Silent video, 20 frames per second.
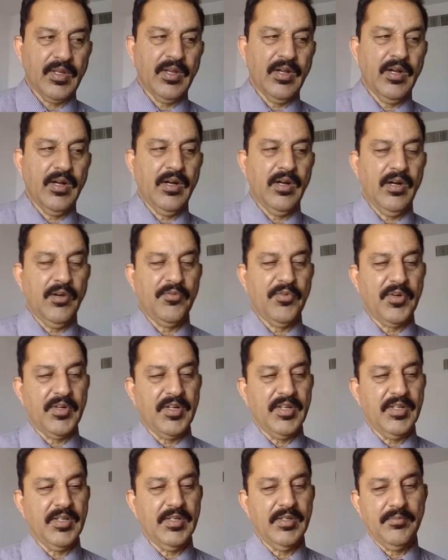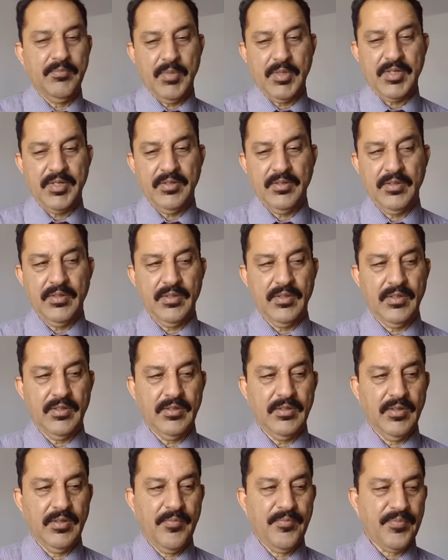often a metal,
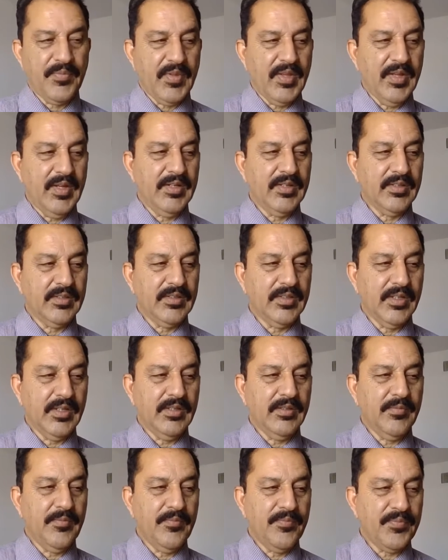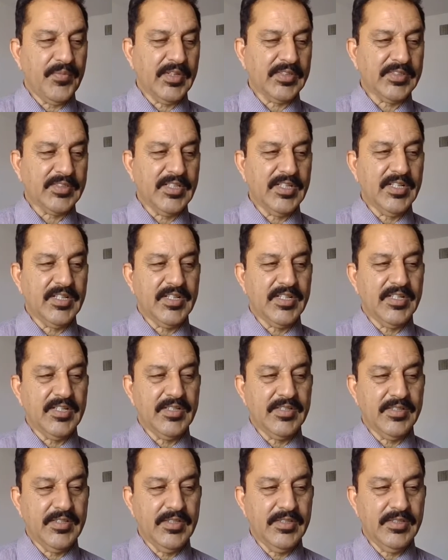and the
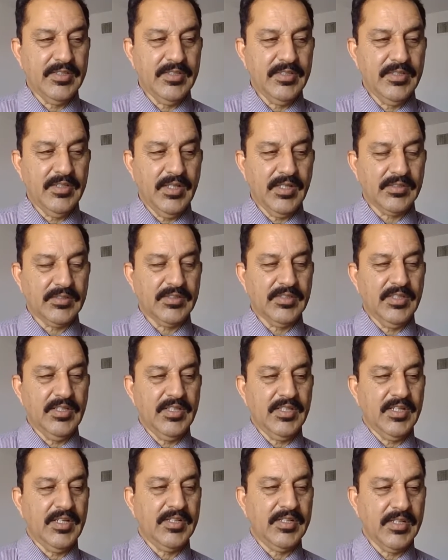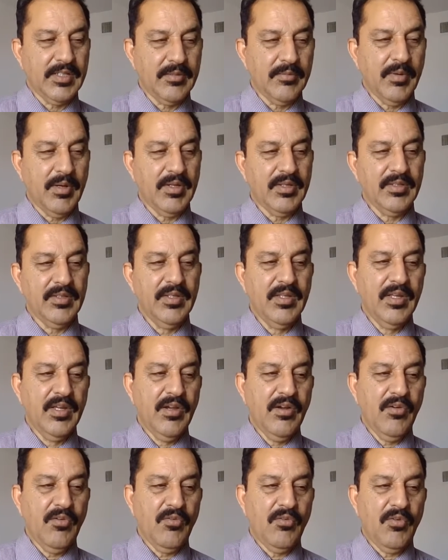accelerated by
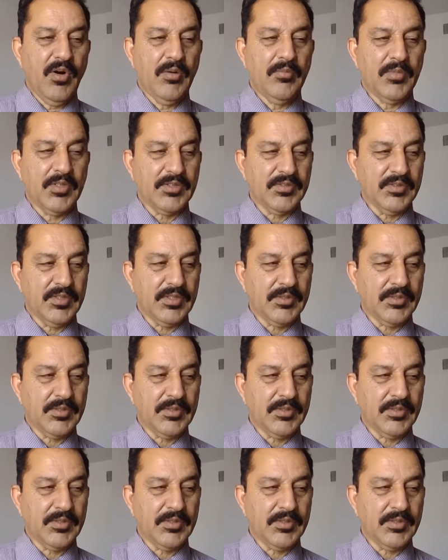warm